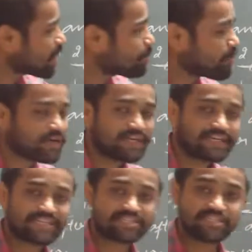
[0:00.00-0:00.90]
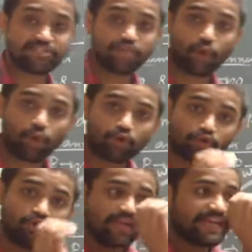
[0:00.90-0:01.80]
Compound interest is equal
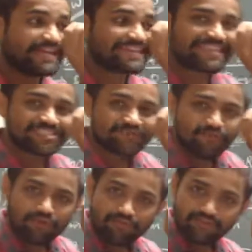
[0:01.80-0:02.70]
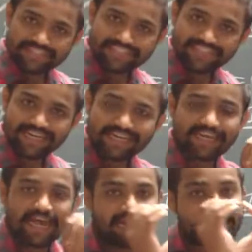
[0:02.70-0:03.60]
to interest for first
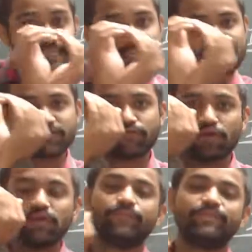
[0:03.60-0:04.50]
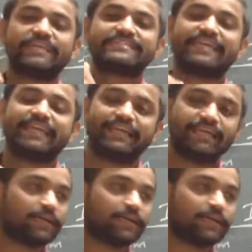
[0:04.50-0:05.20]
year and interest for second year,